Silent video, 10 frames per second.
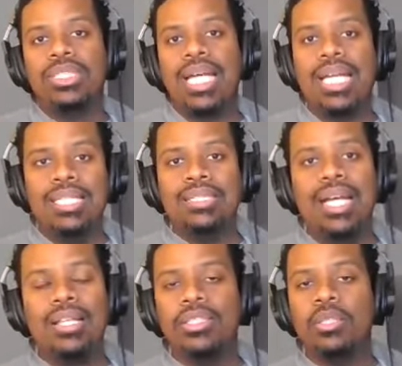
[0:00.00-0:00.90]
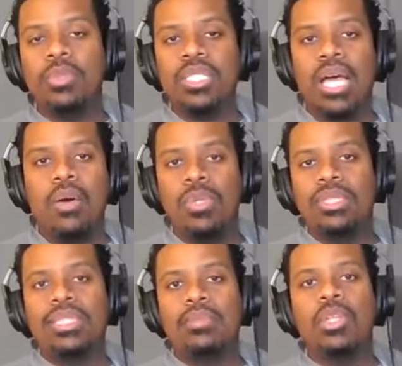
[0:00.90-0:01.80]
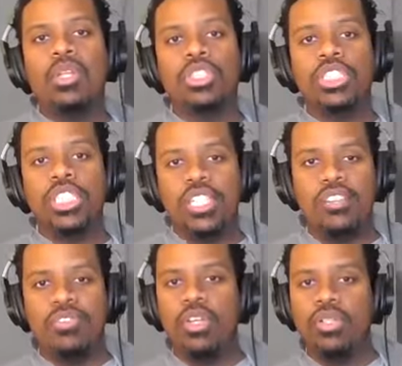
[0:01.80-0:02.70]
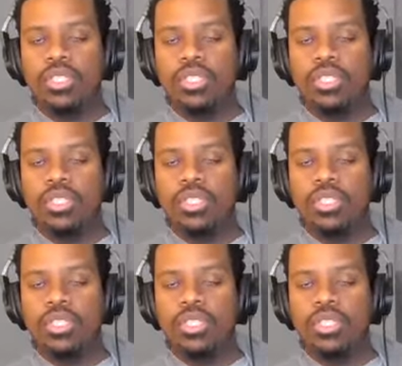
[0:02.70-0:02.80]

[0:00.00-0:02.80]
signing a scholarship is not one step closer to the NFL.